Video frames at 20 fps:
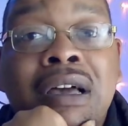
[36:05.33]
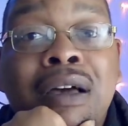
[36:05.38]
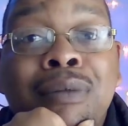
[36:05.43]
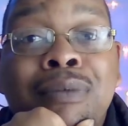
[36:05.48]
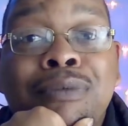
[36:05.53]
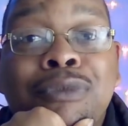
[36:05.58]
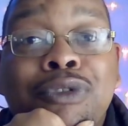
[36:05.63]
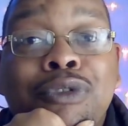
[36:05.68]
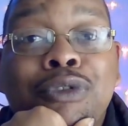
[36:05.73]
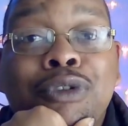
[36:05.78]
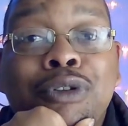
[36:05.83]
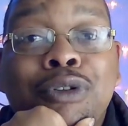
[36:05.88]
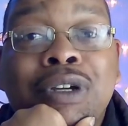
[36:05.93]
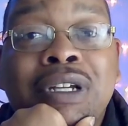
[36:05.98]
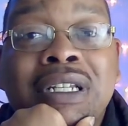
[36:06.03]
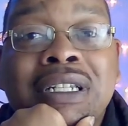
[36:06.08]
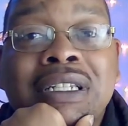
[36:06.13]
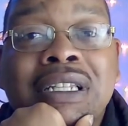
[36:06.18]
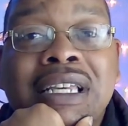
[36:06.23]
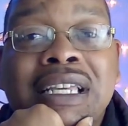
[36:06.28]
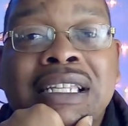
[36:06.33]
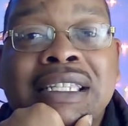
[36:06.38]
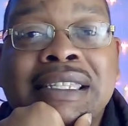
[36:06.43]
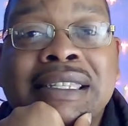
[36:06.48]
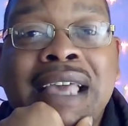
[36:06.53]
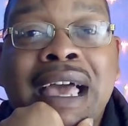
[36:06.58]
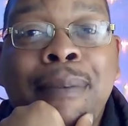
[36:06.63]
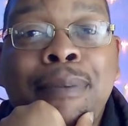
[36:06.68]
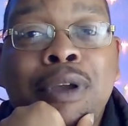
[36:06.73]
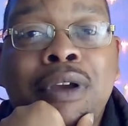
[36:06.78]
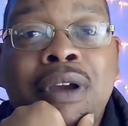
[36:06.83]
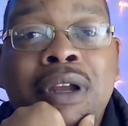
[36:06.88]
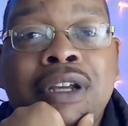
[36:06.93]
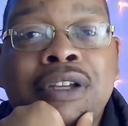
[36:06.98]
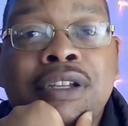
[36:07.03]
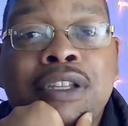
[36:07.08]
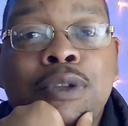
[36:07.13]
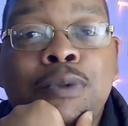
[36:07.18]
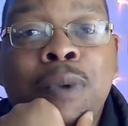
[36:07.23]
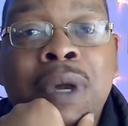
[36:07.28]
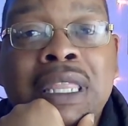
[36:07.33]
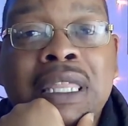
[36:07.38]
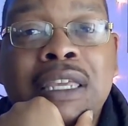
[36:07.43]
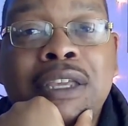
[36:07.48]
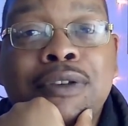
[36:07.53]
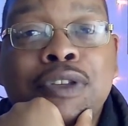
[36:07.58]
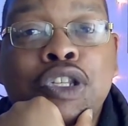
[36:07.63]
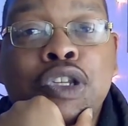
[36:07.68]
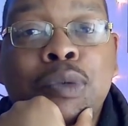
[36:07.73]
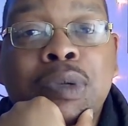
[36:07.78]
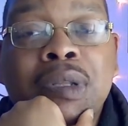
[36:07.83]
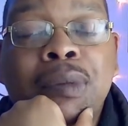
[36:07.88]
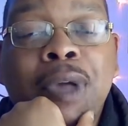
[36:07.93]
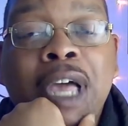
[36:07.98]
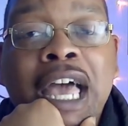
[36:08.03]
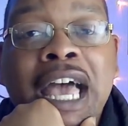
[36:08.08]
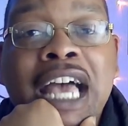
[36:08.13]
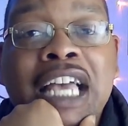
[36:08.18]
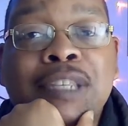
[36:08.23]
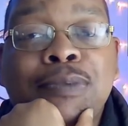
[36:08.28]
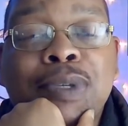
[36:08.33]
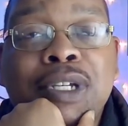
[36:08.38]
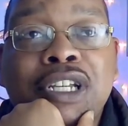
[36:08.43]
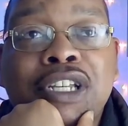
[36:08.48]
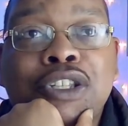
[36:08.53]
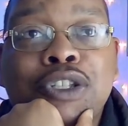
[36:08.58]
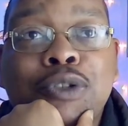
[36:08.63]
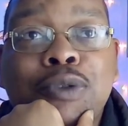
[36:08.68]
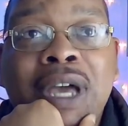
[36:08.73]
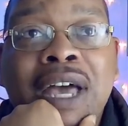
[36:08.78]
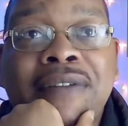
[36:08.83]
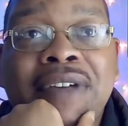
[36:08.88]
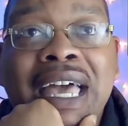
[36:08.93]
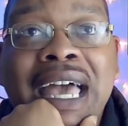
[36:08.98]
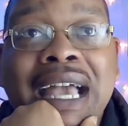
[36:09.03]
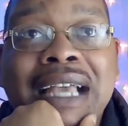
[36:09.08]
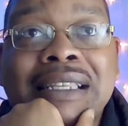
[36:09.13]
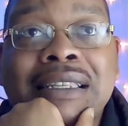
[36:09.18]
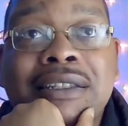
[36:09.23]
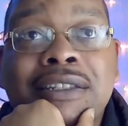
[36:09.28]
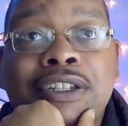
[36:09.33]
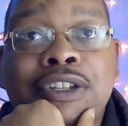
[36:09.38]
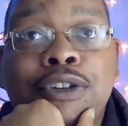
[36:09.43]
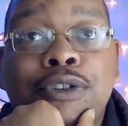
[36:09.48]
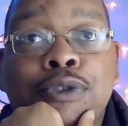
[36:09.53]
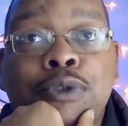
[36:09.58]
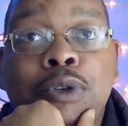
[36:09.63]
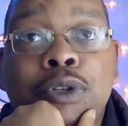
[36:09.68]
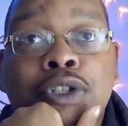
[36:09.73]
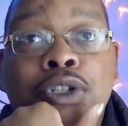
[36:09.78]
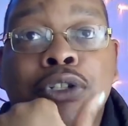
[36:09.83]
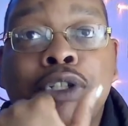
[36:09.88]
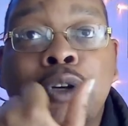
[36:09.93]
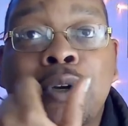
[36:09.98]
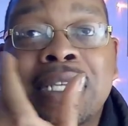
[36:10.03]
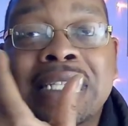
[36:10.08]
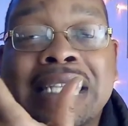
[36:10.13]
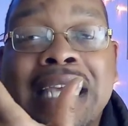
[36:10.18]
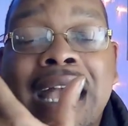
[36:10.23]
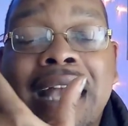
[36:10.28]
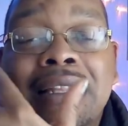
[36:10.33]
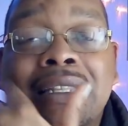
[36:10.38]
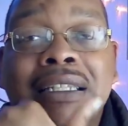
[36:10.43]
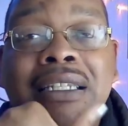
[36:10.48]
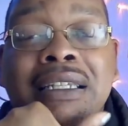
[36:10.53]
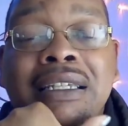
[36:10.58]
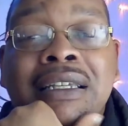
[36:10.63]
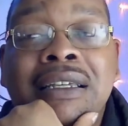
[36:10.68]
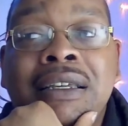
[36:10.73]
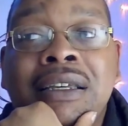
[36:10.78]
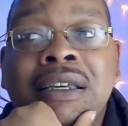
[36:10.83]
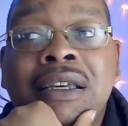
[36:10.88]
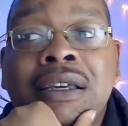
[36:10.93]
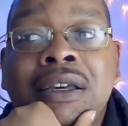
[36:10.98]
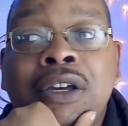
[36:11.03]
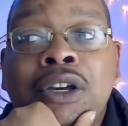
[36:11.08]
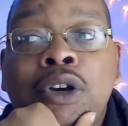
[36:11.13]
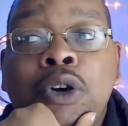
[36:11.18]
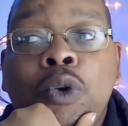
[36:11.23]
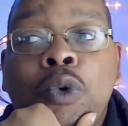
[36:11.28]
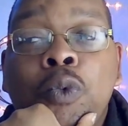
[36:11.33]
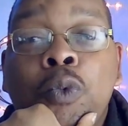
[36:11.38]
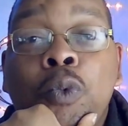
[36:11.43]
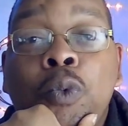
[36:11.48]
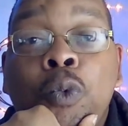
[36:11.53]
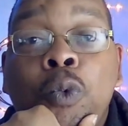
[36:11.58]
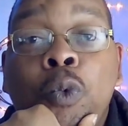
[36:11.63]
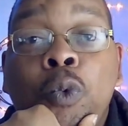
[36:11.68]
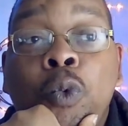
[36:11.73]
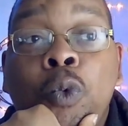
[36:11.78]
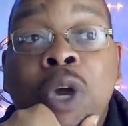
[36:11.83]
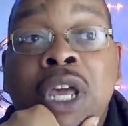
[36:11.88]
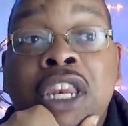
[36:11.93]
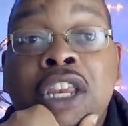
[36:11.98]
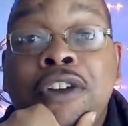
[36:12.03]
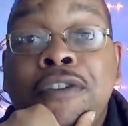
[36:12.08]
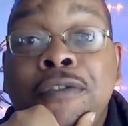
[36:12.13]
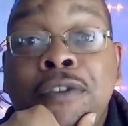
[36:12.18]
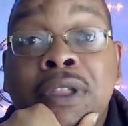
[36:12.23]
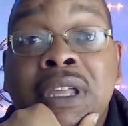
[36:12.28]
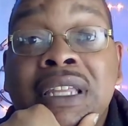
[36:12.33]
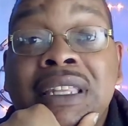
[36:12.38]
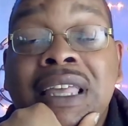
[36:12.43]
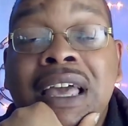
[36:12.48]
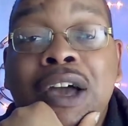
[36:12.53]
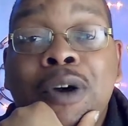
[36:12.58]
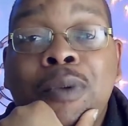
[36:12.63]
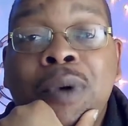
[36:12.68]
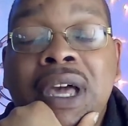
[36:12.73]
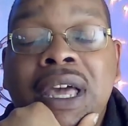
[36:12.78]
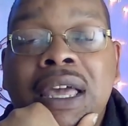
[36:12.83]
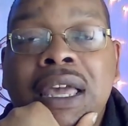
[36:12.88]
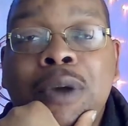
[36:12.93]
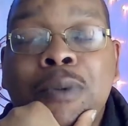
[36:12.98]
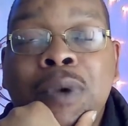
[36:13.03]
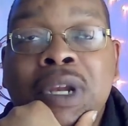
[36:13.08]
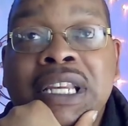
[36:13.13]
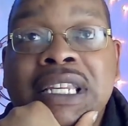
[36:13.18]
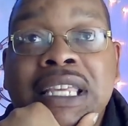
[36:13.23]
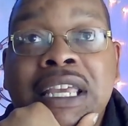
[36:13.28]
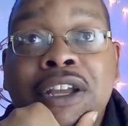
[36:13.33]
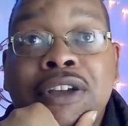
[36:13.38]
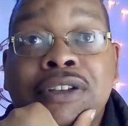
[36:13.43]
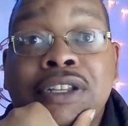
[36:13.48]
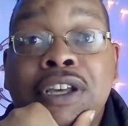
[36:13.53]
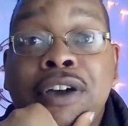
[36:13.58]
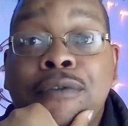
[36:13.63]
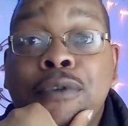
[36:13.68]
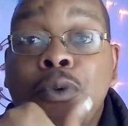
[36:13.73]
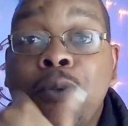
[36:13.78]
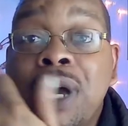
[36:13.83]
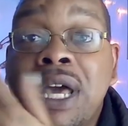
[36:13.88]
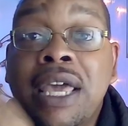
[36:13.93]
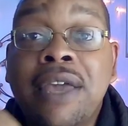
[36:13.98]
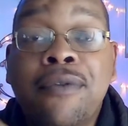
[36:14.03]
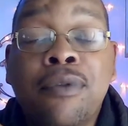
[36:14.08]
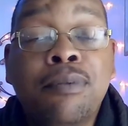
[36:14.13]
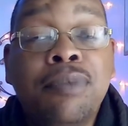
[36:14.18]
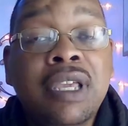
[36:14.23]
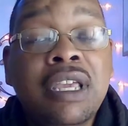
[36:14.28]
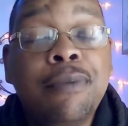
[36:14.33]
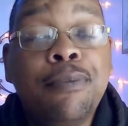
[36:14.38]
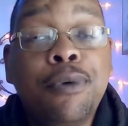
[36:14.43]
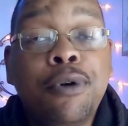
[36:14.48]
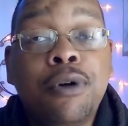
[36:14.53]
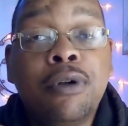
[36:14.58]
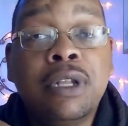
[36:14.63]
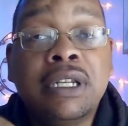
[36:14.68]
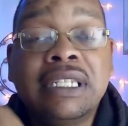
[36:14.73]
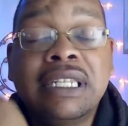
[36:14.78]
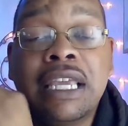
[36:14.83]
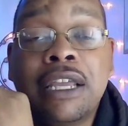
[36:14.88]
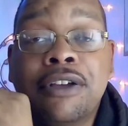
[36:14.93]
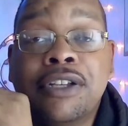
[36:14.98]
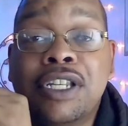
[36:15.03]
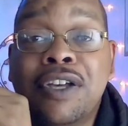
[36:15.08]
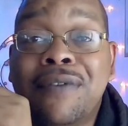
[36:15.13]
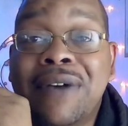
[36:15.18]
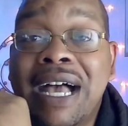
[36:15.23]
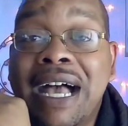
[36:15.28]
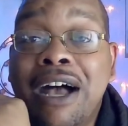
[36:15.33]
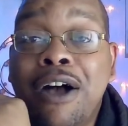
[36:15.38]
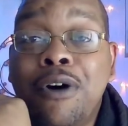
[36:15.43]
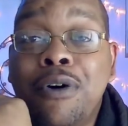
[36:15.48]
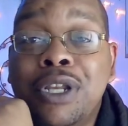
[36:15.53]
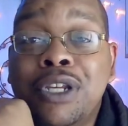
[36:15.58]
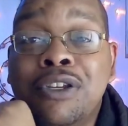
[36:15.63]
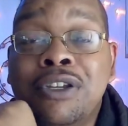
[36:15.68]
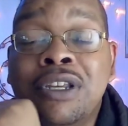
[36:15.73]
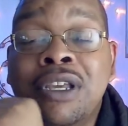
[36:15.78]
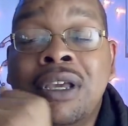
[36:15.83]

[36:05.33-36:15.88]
come through and zap your energy the way they used to in the past because you have access to your source. You know exactly when you're feeling that way, when to take yourself away from people and take yourself out,